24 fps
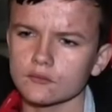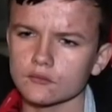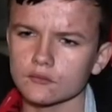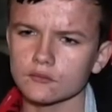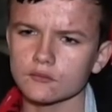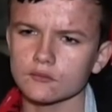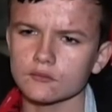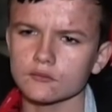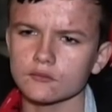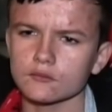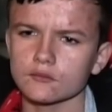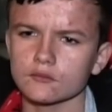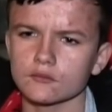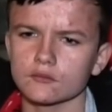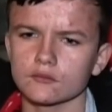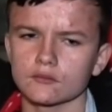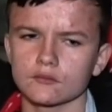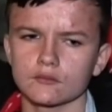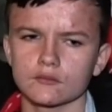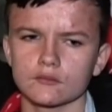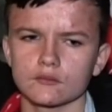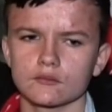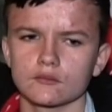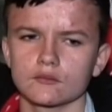
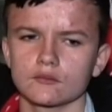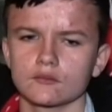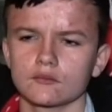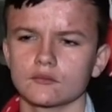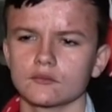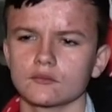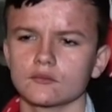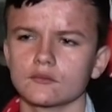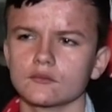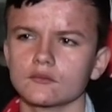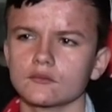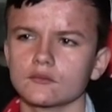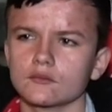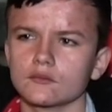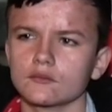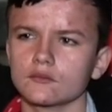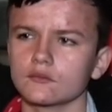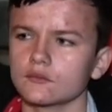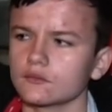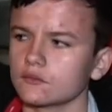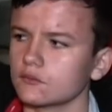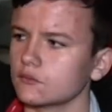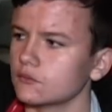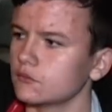
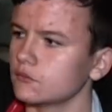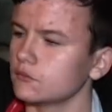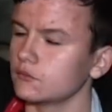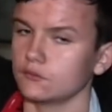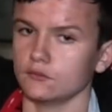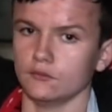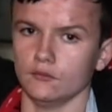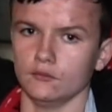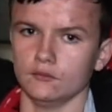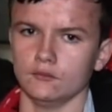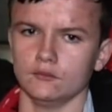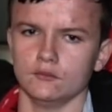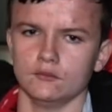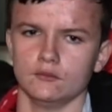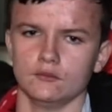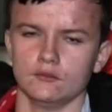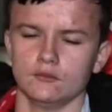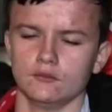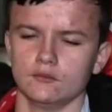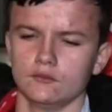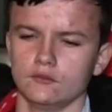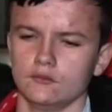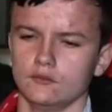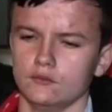
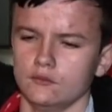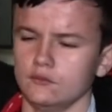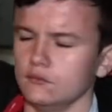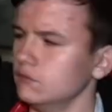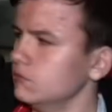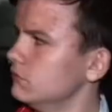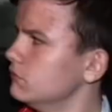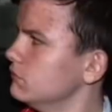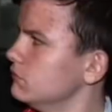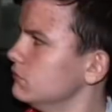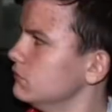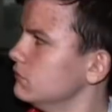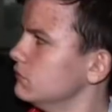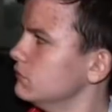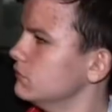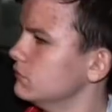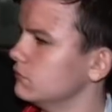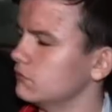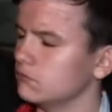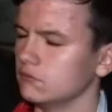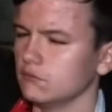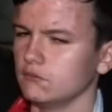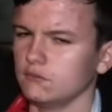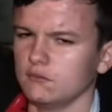
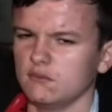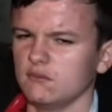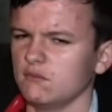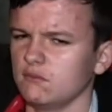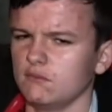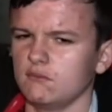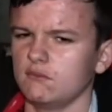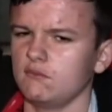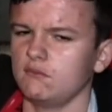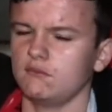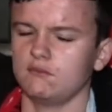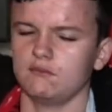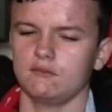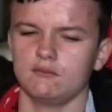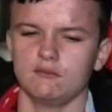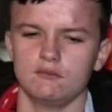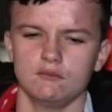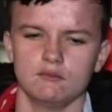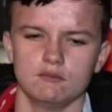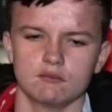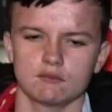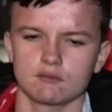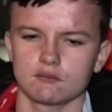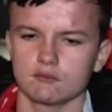
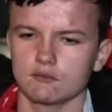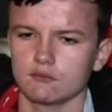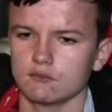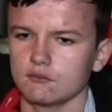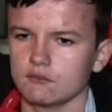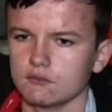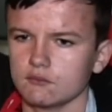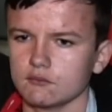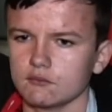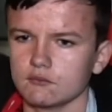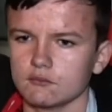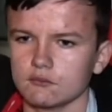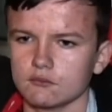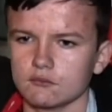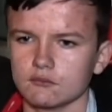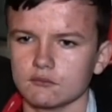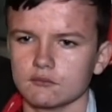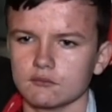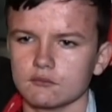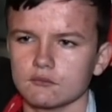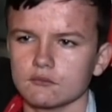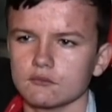(silent)